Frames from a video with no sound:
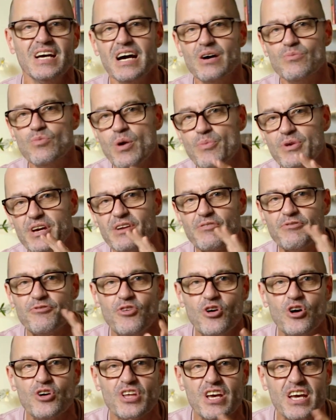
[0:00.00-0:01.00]
And when we get
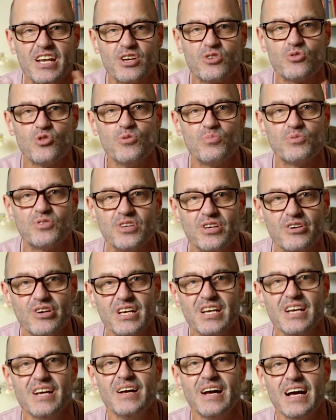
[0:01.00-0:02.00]
further into group
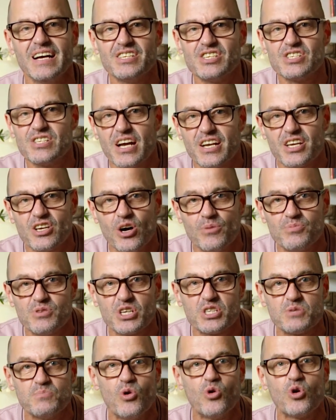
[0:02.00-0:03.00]
theory and study
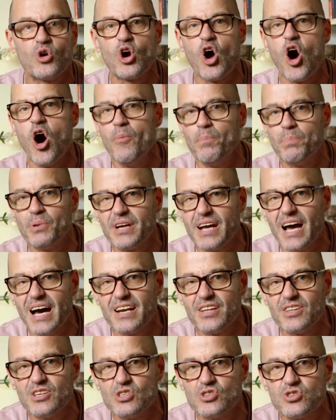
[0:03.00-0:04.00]
objects more
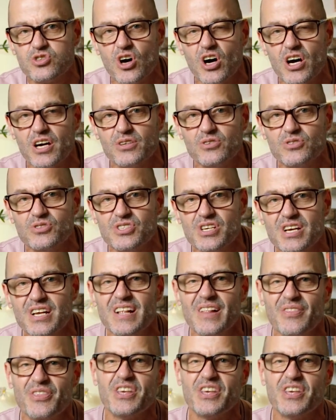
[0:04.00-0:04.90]
complicated than triangles,